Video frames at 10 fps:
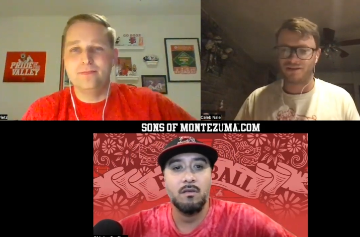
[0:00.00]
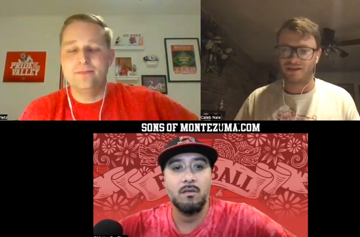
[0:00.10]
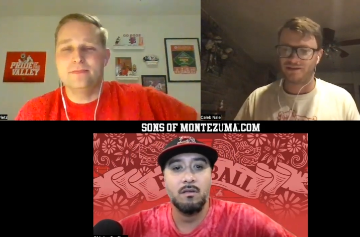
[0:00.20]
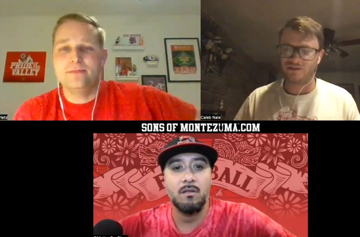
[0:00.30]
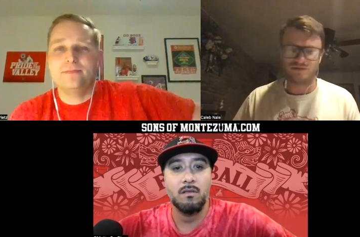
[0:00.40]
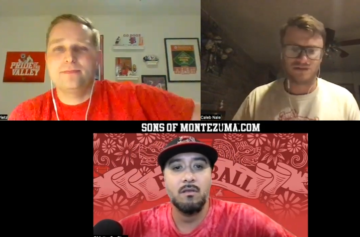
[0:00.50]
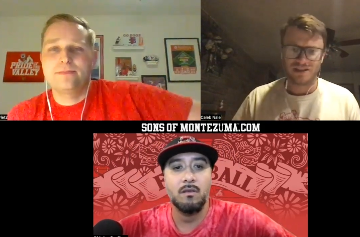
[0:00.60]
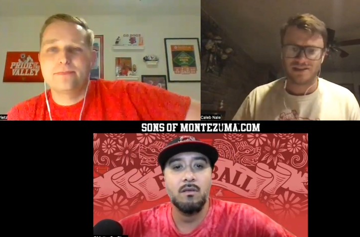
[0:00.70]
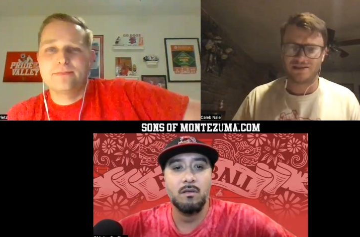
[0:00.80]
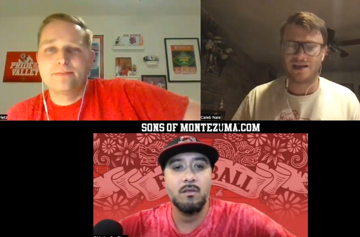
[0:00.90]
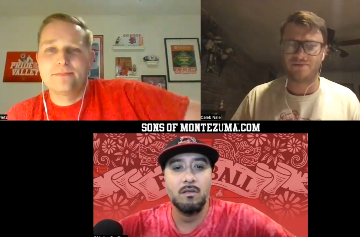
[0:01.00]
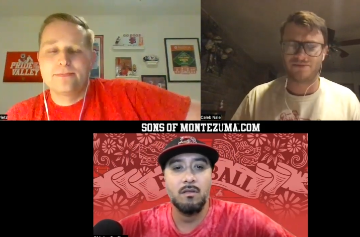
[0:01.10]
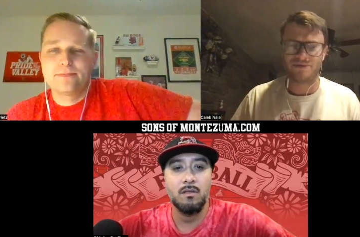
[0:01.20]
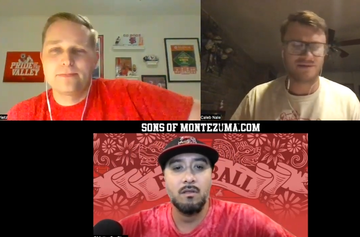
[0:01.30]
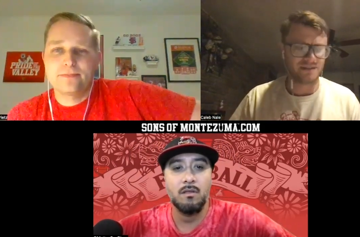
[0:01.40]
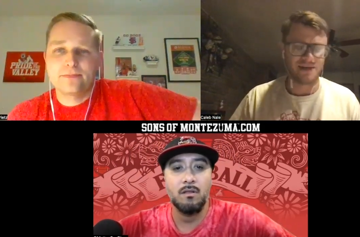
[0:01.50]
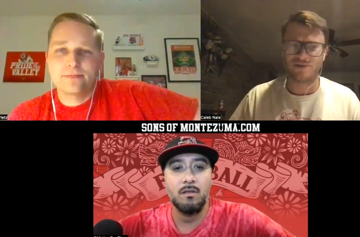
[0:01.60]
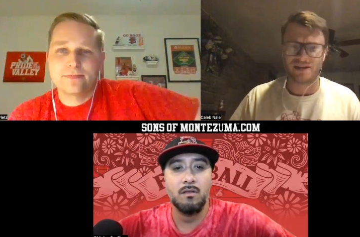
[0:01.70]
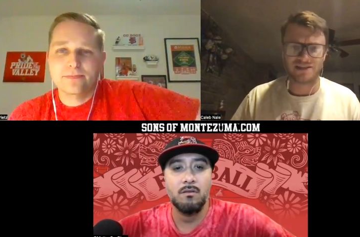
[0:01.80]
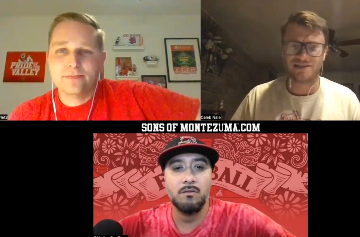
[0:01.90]
Speaker 1: but like, dude, Snap
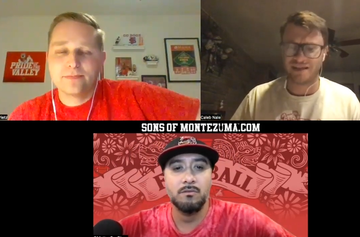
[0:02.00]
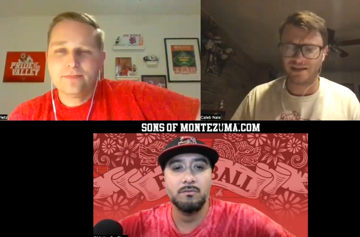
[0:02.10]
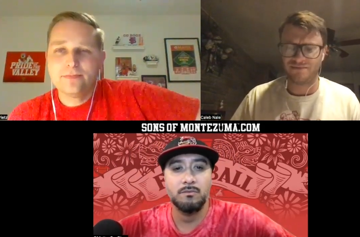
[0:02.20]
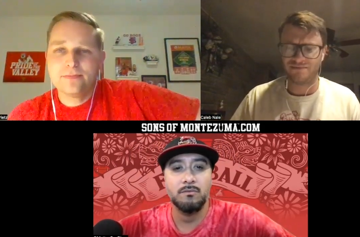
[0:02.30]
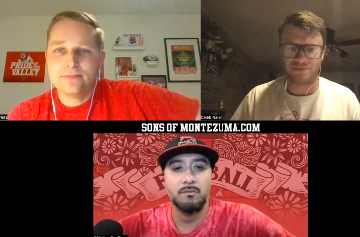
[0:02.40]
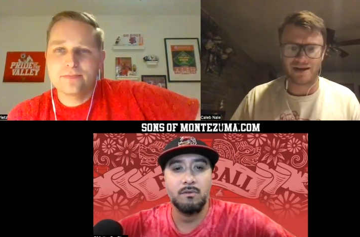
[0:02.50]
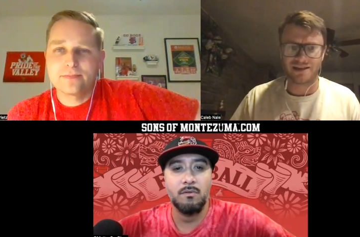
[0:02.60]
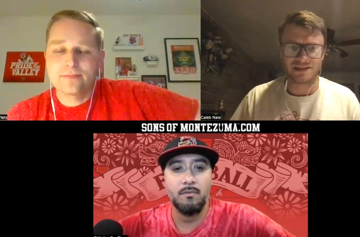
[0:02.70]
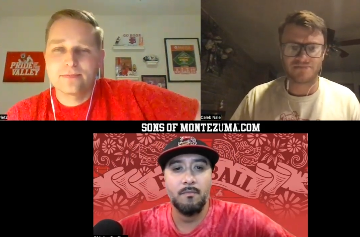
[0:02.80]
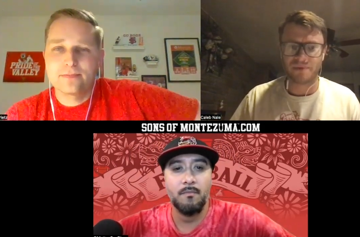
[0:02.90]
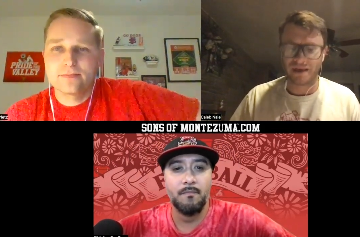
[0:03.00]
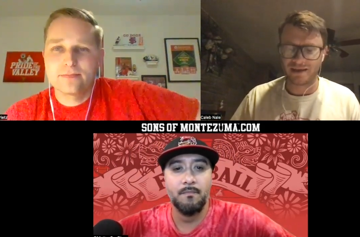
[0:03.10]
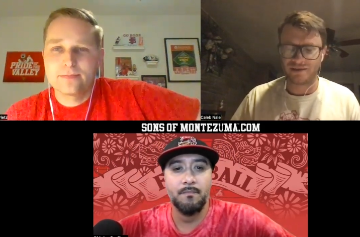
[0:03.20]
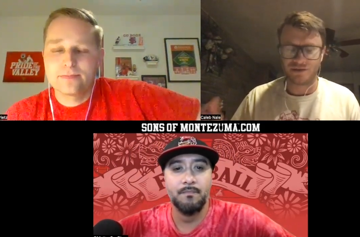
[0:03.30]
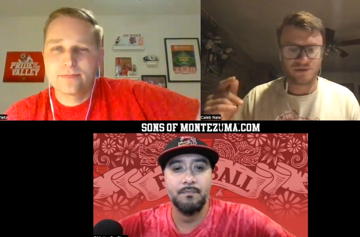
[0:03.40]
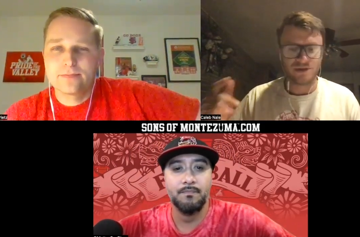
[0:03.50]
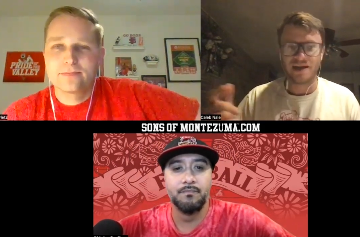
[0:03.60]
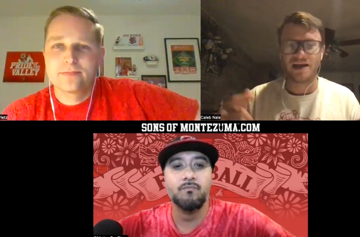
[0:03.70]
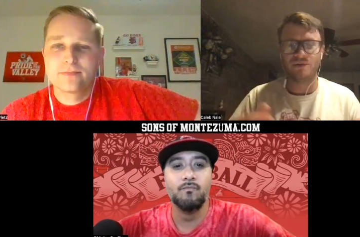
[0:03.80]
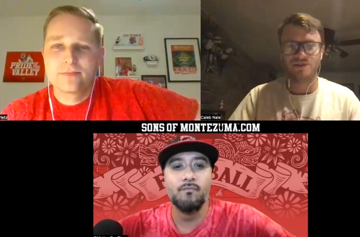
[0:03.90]
Snapdragon Stadium, brand spanking new.
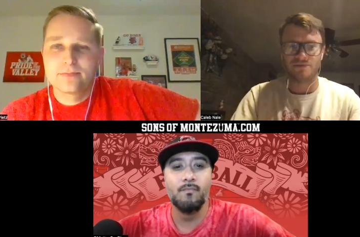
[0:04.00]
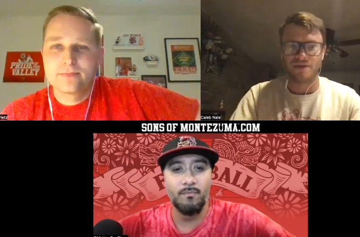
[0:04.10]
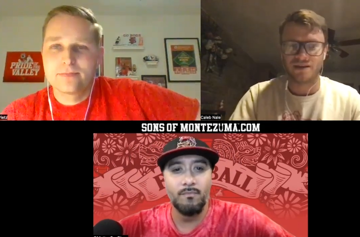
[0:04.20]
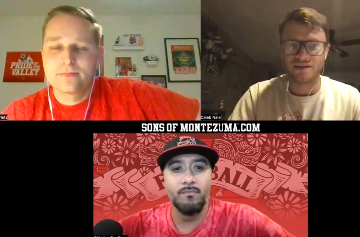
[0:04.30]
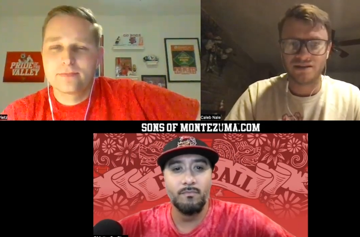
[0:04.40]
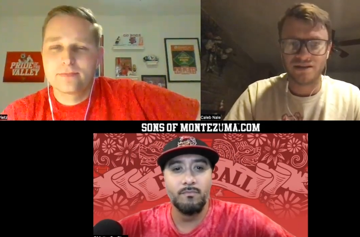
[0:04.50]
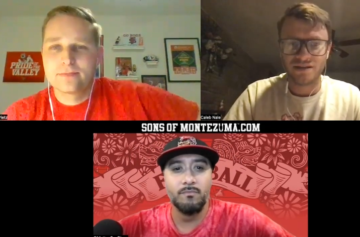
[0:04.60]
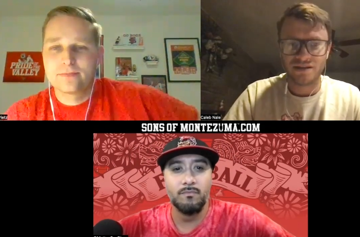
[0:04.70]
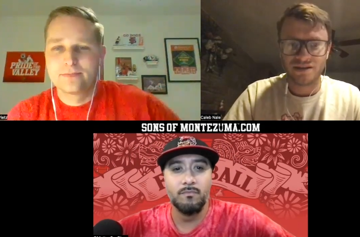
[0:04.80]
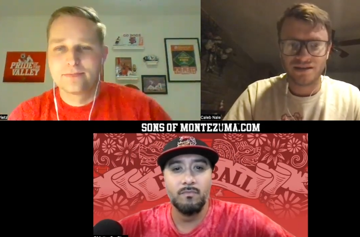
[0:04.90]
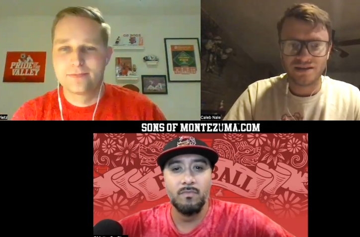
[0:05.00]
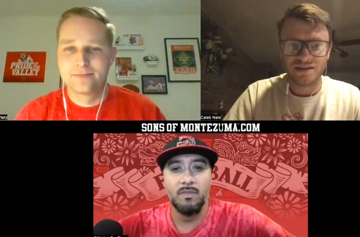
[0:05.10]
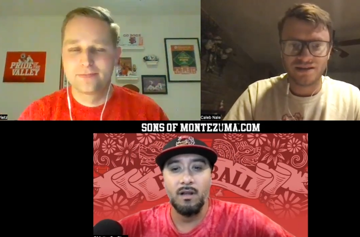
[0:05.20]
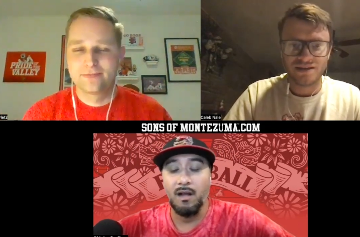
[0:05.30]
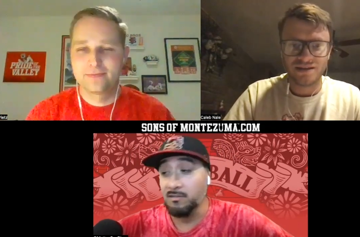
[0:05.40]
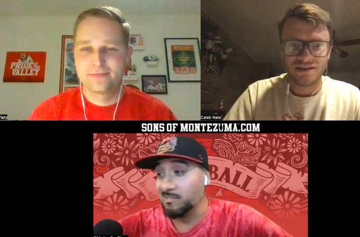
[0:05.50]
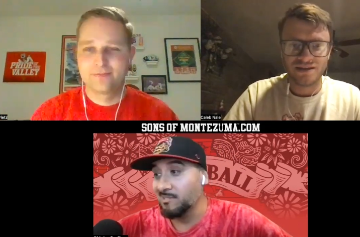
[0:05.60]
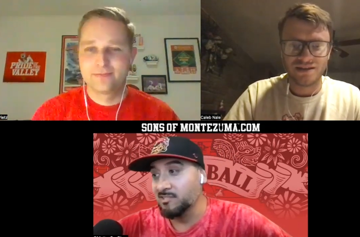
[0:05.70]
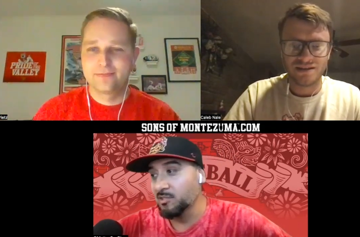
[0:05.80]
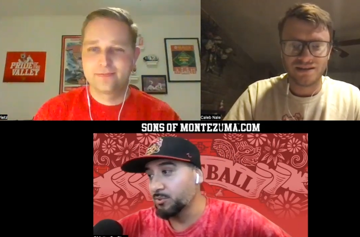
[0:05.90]
How is it, man?
Speaker 2: Oh, it's
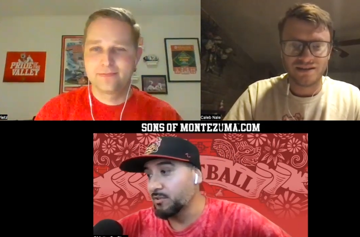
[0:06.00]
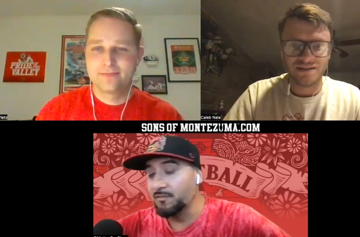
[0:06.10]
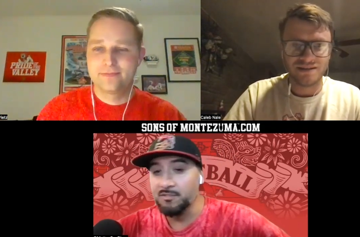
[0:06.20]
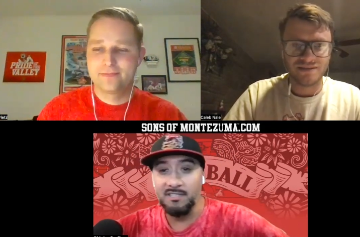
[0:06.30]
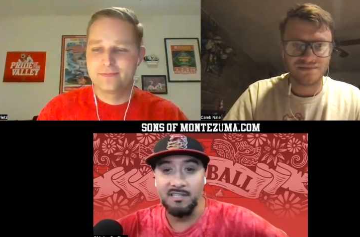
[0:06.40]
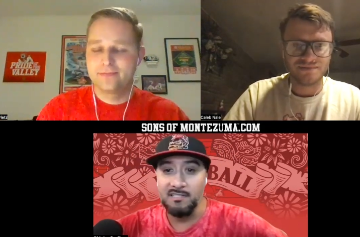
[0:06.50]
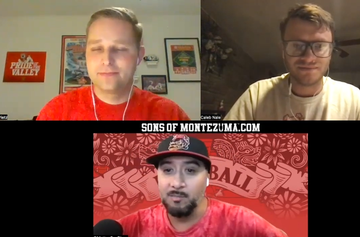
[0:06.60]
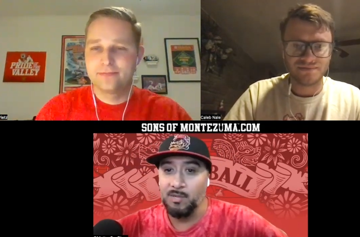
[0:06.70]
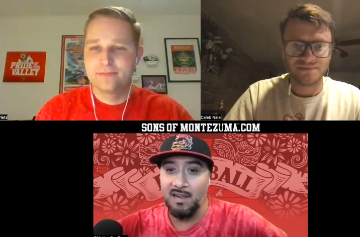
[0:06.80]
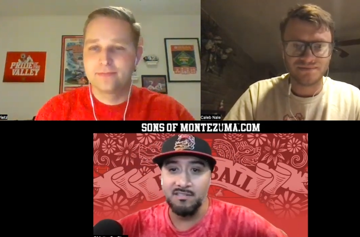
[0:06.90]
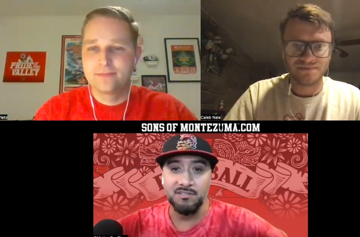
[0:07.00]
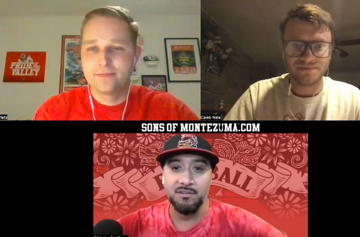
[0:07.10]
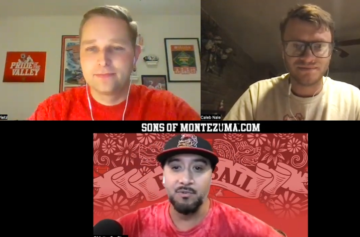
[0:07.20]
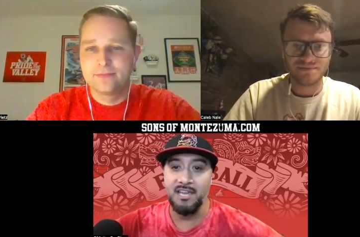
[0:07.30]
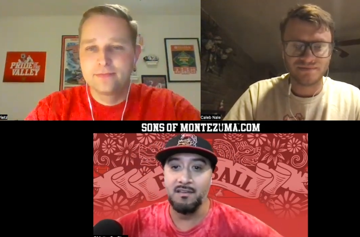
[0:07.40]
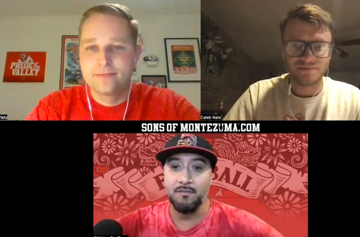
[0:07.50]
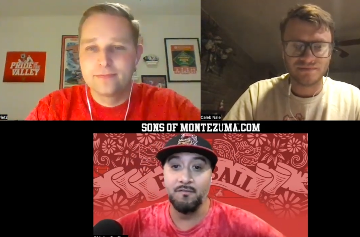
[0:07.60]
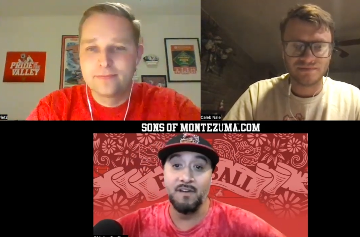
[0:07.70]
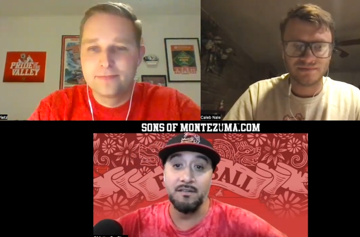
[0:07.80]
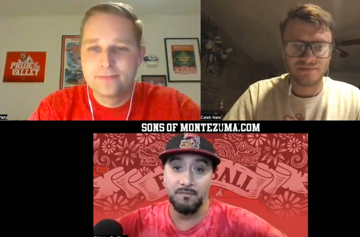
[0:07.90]
it's a beautiful stadium, guys. You know, we had to
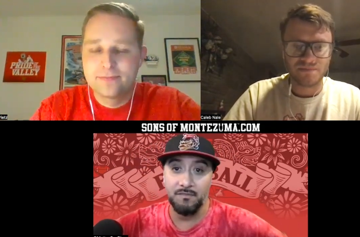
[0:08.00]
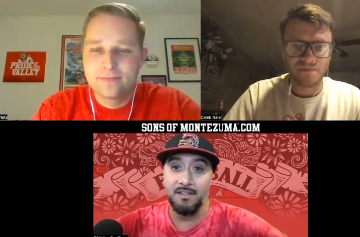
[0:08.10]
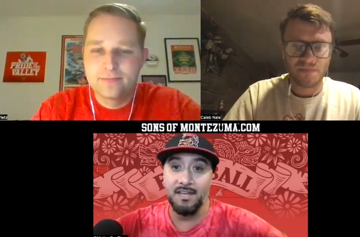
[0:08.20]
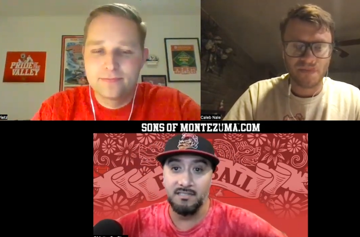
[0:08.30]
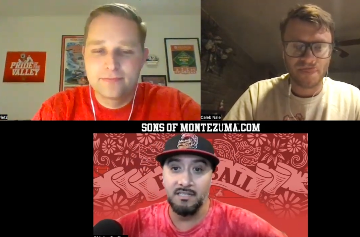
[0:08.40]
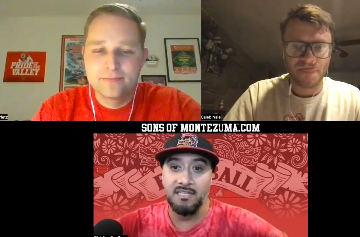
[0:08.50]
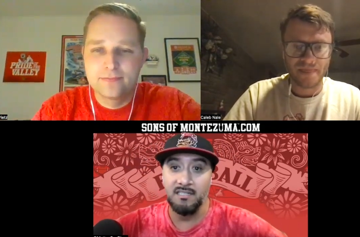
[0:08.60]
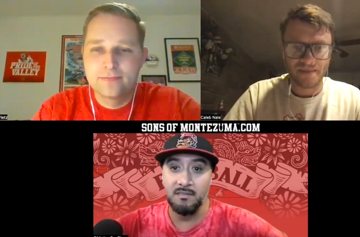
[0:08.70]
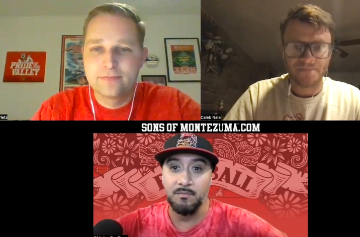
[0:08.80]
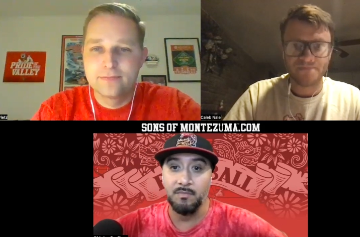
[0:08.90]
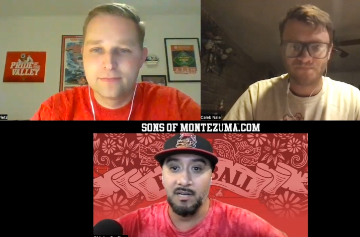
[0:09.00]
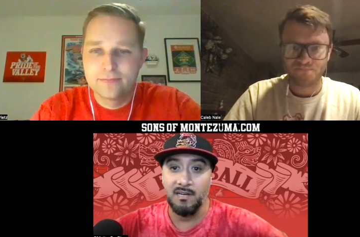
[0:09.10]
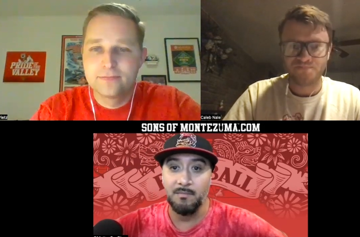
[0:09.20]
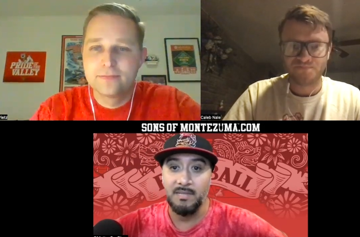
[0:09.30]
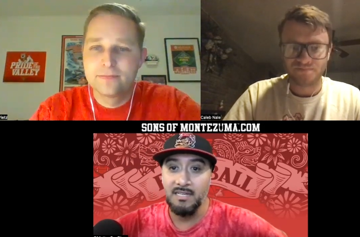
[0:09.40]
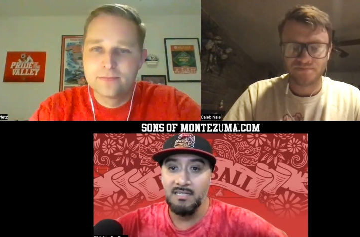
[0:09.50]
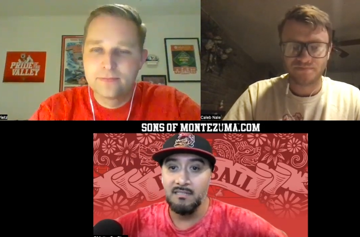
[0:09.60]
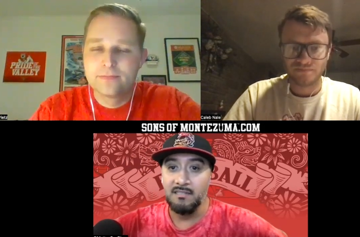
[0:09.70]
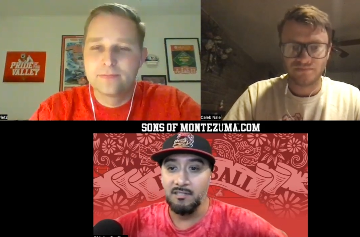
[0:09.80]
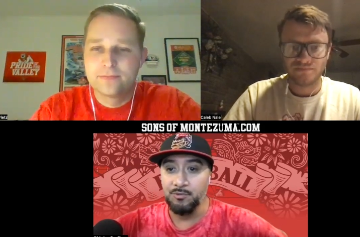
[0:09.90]
fight for that stadium. Um,
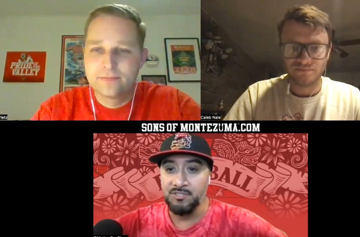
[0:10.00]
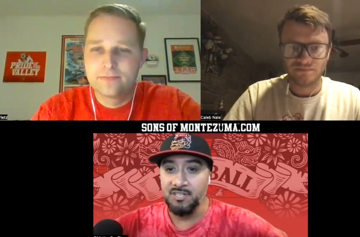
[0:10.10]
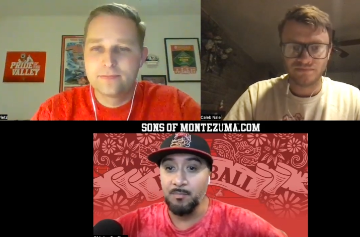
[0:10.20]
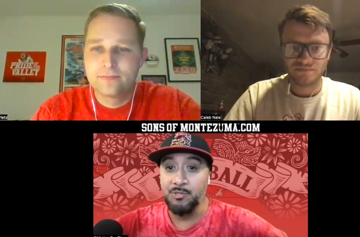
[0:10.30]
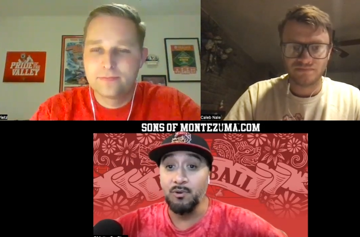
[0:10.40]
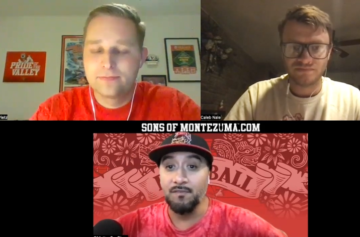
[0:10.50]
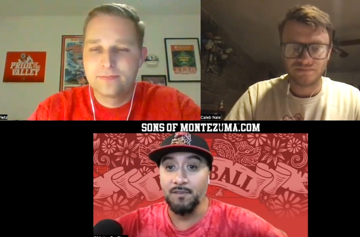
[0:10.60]
it was up to a